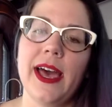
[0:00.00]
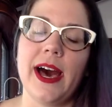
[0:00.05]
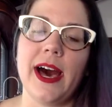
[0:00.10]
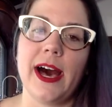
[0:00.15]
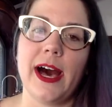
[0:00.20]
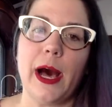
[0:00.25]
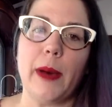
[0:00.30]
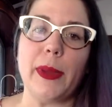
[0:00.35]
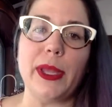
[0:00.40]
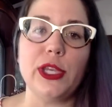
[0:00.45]

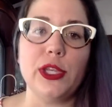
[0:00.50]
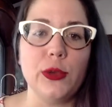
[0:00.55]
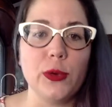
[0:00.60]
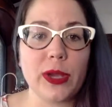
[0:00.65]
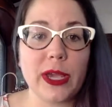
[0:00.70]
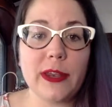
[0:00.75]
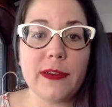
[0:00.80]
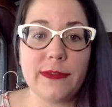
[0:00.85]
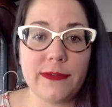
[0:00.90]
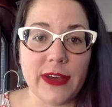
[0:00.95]
and you
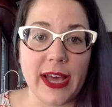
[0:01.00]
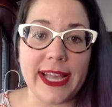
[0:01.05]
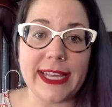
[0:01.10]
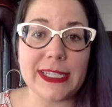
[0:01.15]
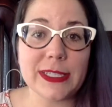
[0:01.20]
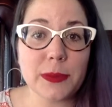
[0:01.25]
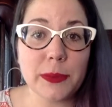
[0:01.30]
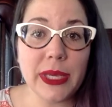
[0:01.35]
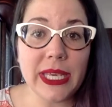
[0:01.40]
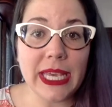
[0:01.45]
can
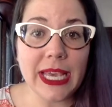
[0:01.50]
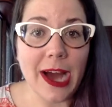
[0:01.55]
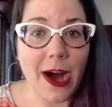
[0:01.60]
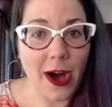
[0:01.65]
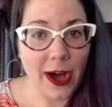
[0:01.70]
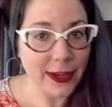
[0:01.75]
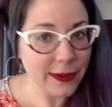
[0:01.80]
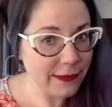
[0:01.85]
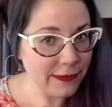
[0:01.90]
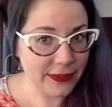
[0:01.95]
find me
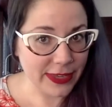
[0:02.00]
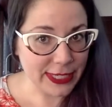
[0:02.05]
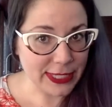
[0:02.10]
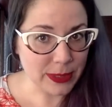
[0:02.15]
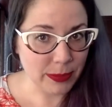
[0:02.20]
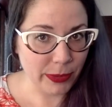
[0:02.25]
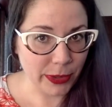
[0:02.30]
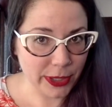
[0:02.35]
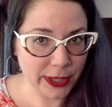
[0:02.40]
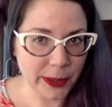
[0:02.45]
on
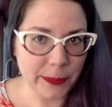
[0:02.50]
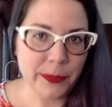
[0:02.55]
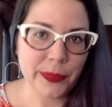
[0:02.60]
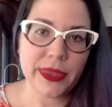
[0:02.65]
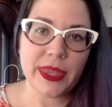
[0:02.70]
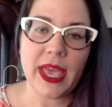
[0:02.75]
Facebook